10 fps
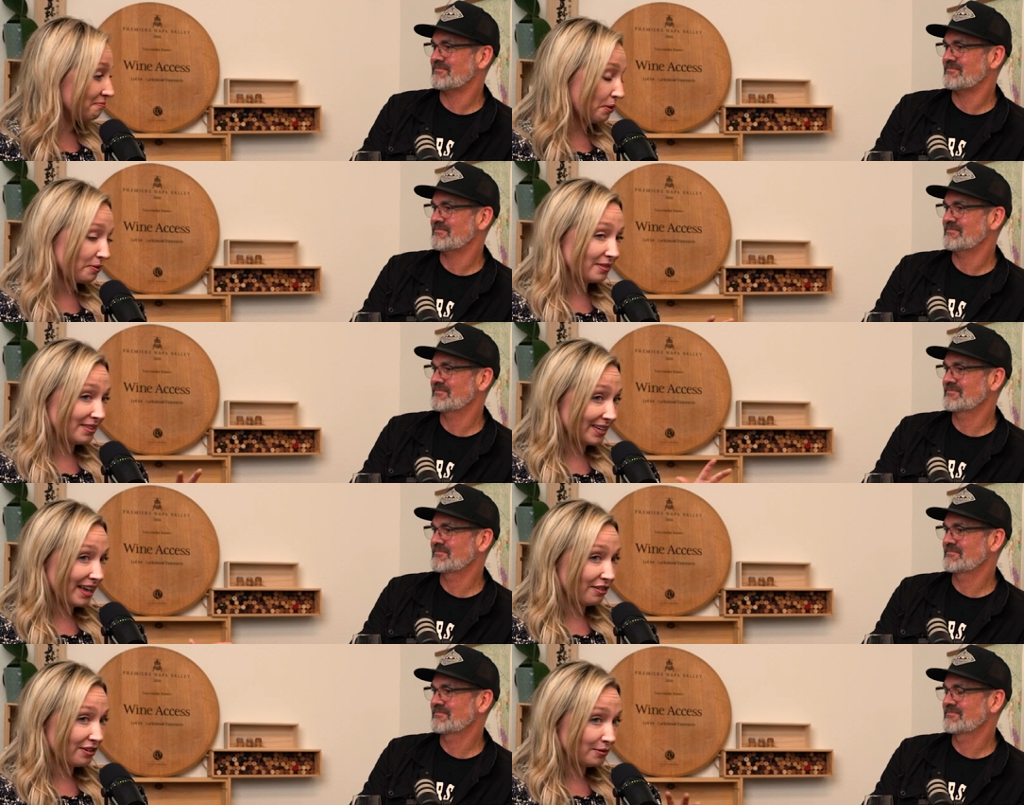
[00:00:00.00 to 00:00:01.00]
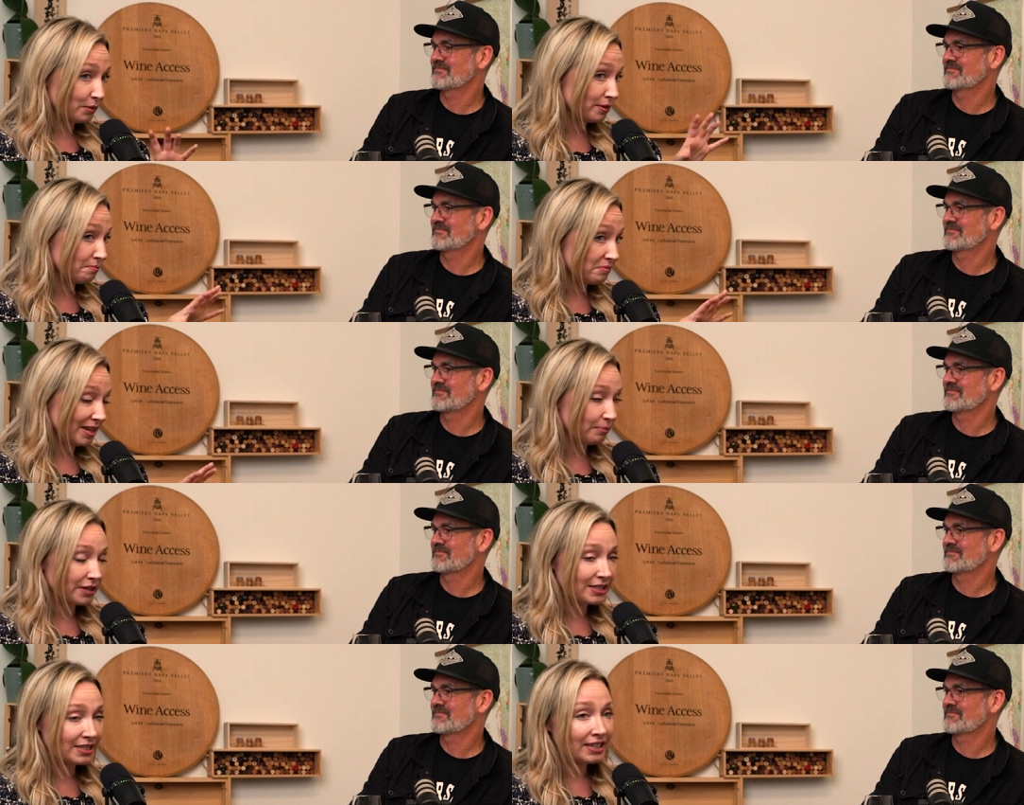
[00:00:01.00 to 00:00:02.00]
Speaker 1: both together or
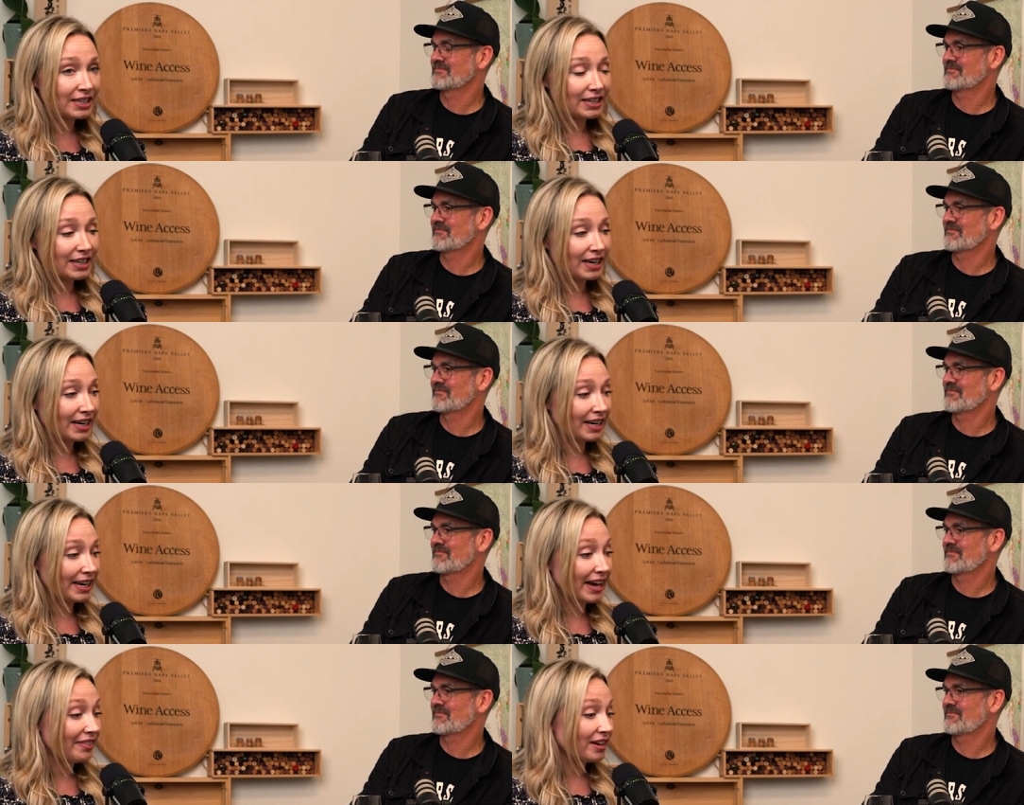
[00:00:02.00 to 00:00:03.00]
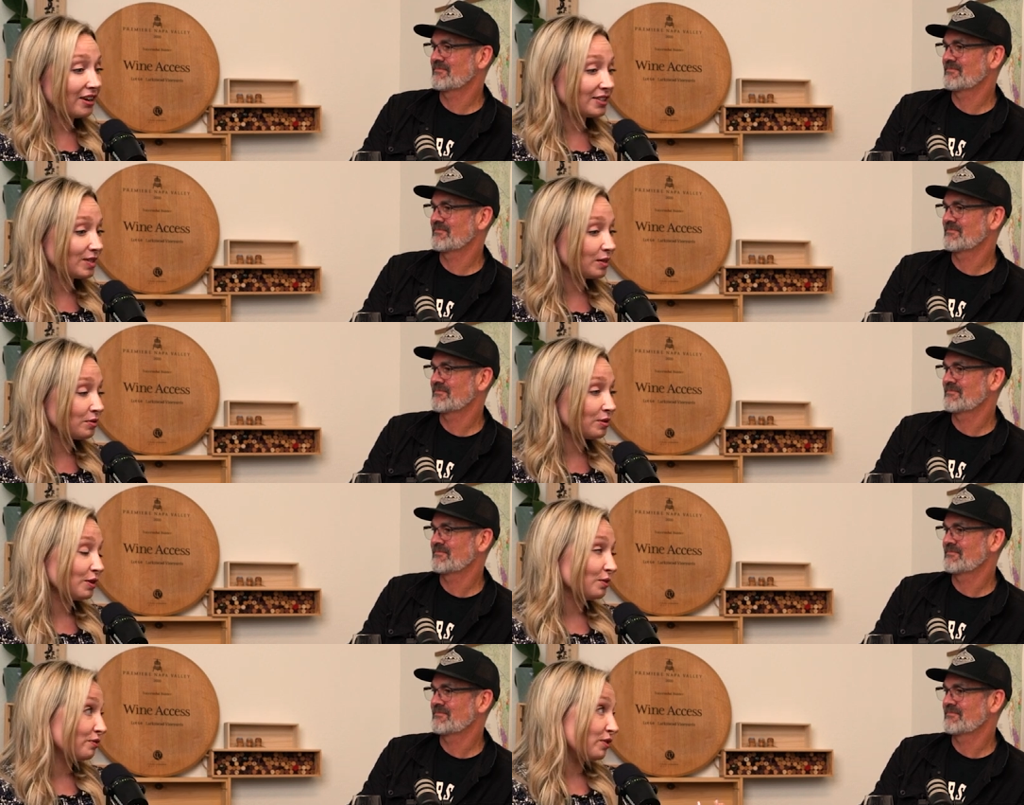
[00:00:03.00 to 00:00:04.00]
separate. And then also, you
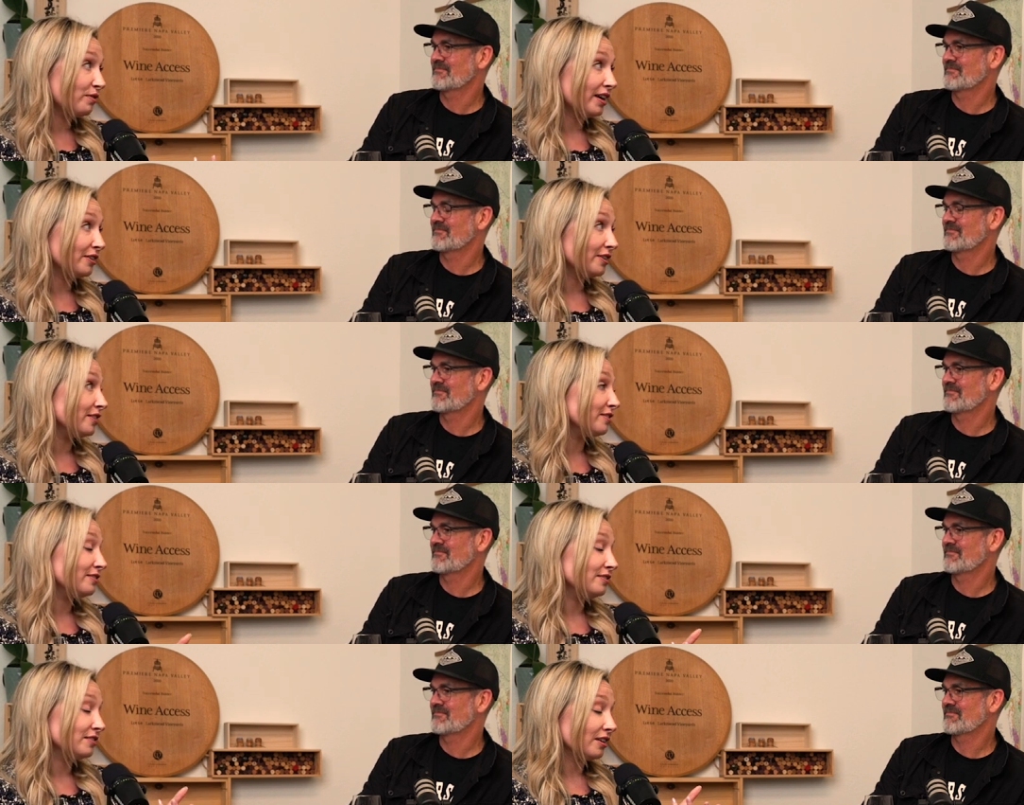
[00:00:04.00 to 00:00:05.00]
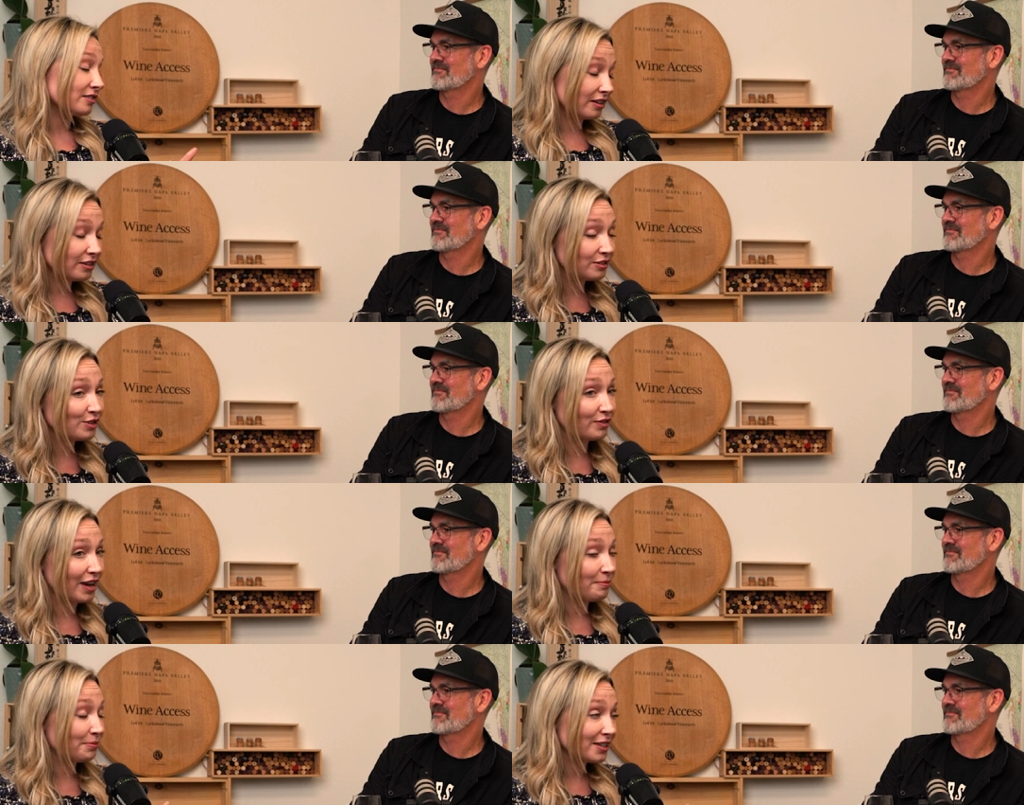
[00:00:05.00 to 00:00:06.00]
know, you've got your Sauternes, you've
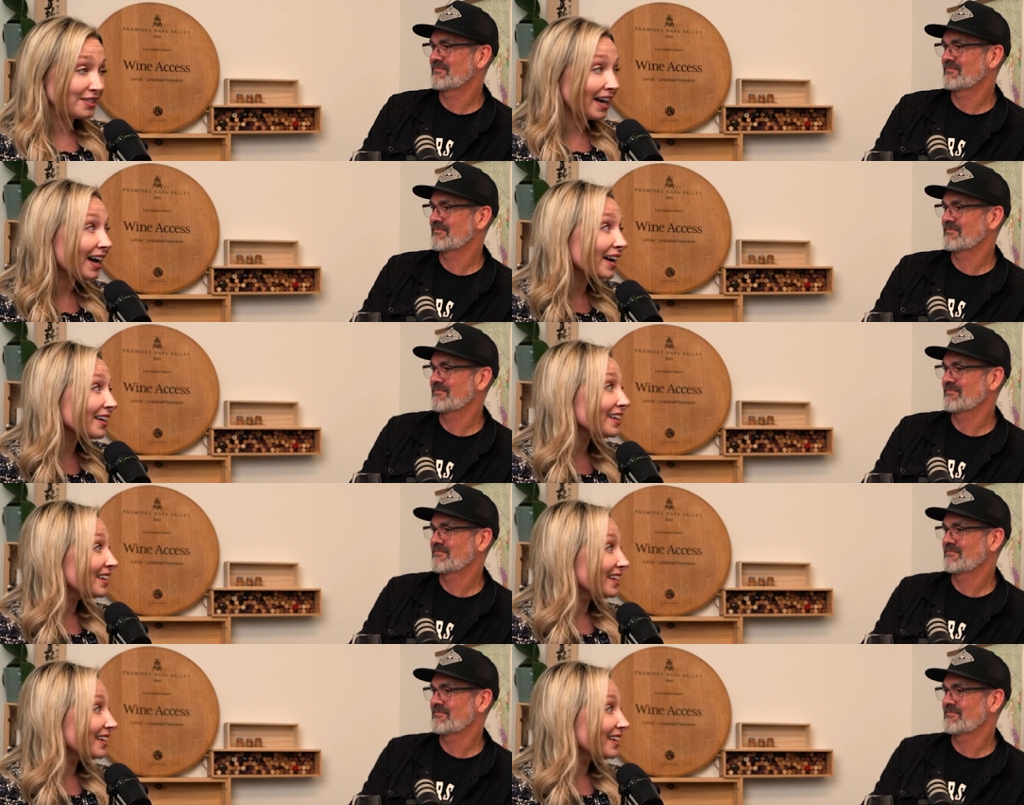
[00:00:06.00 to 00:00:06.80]
got Barsac.